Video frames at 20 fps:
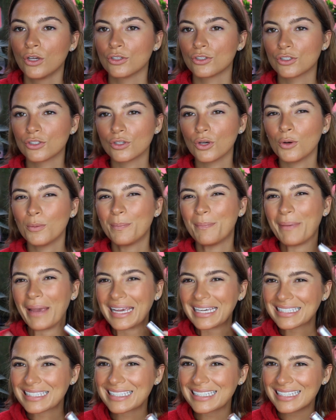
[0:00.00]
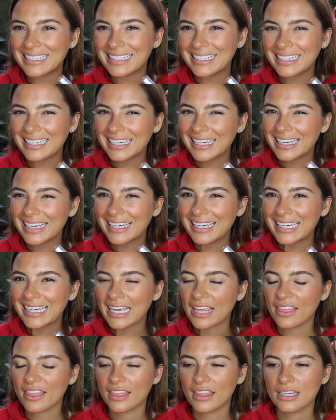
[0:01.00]
So
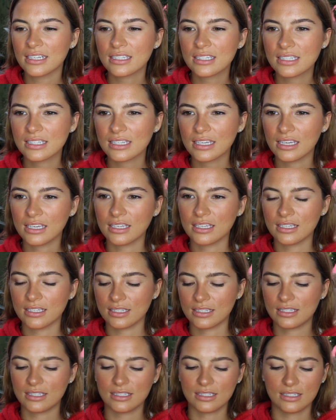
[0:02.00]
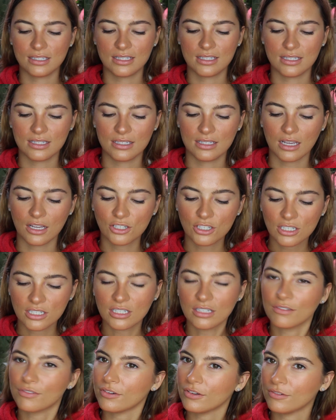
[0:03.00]
basically, this is such a
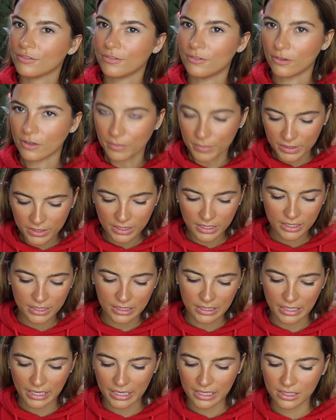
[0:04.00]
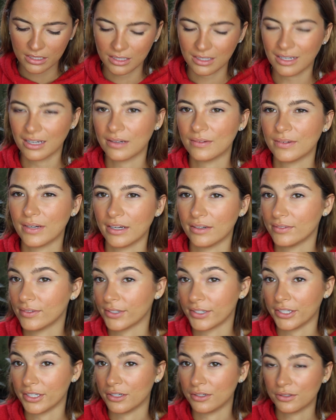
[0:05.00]
different formula than anything I've
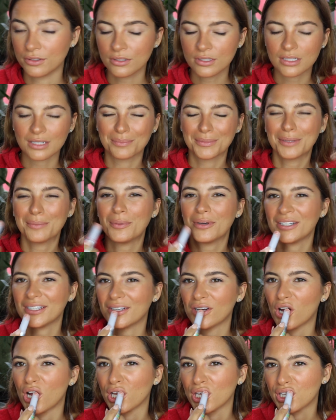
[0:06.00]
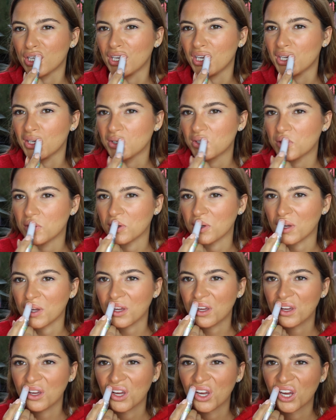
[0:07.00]
ever used. I'm gonna put it on so you can
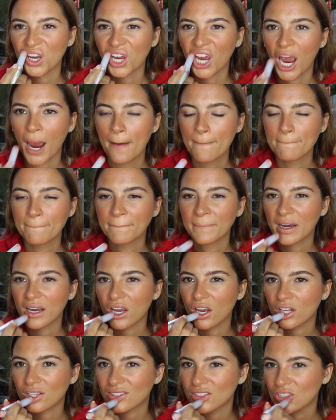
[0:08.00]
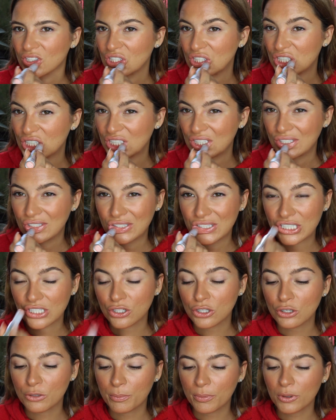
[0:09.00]
see. It's
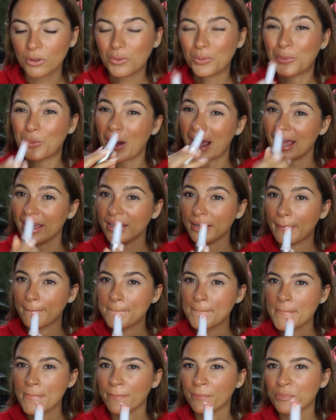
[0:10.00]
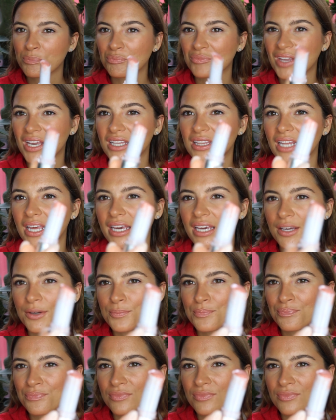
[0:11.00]
super wet and like,